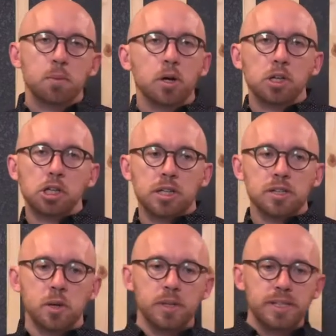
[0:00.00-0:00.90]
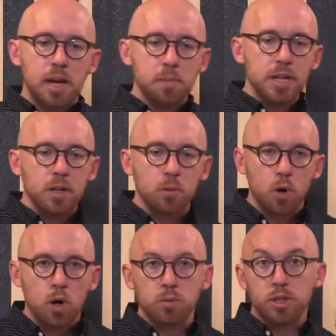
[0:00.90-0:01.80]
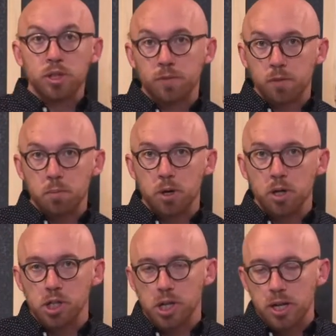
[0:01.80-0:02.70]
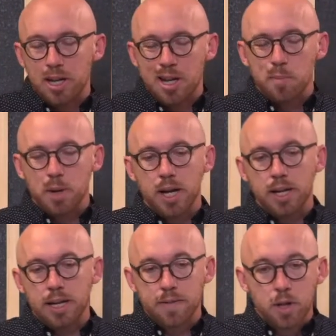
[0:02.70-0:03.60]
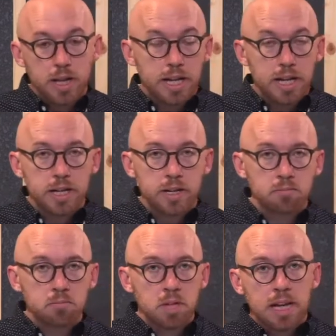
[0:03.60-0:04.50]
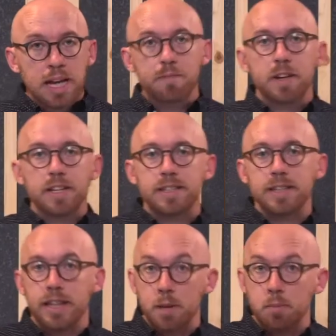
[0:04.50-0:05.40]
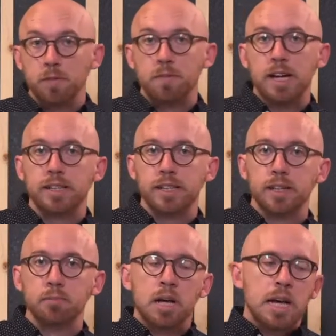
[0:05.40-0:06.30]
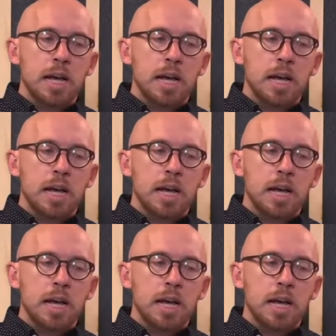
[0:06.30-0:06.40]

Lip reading: Persia. And so it's something that Rome took from Persia. But even though they didn't invent it, they perfected it.